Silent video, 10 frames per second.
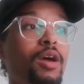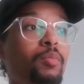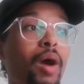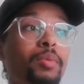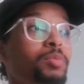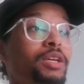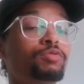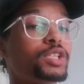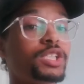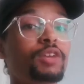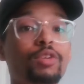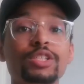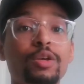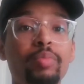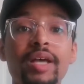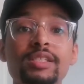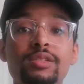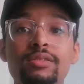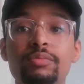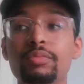Probably receiver is the best
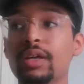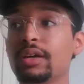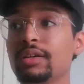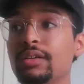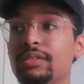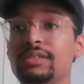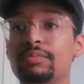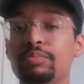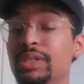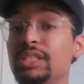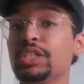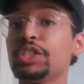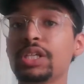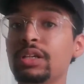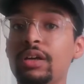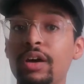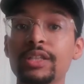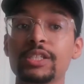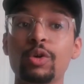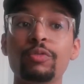position on
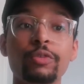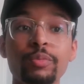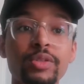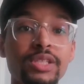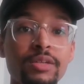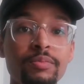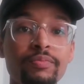this whole football team.